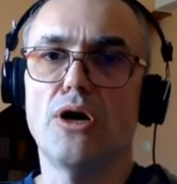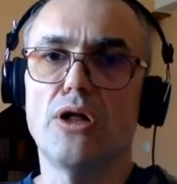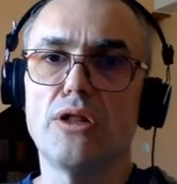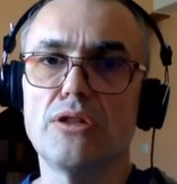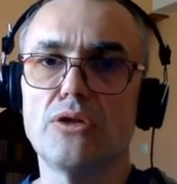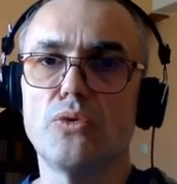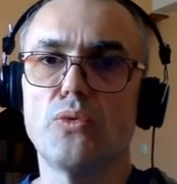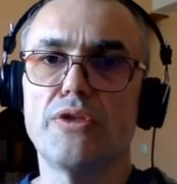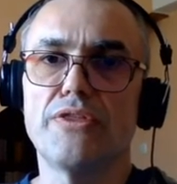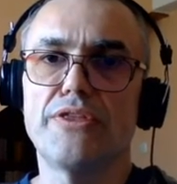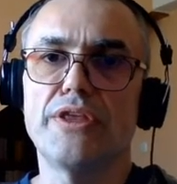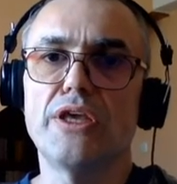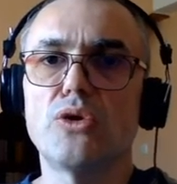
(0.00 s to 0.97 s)
all
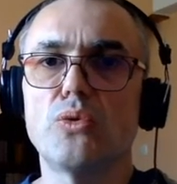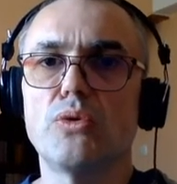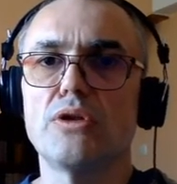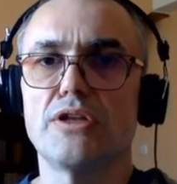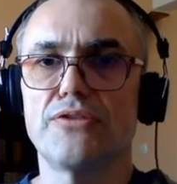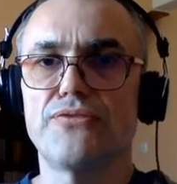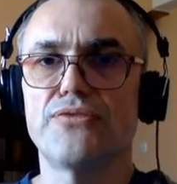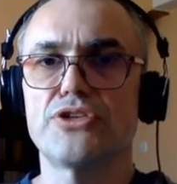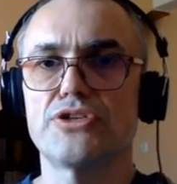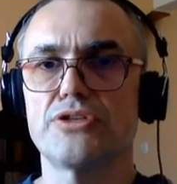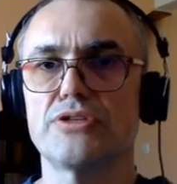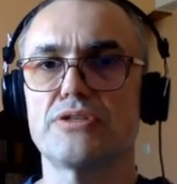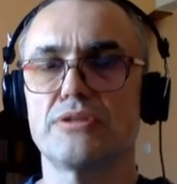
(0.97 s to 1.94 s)
with equal
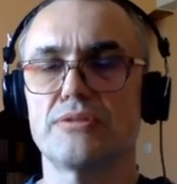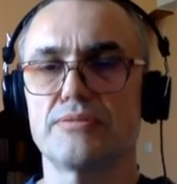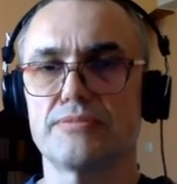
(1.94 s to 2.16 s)
efficiency.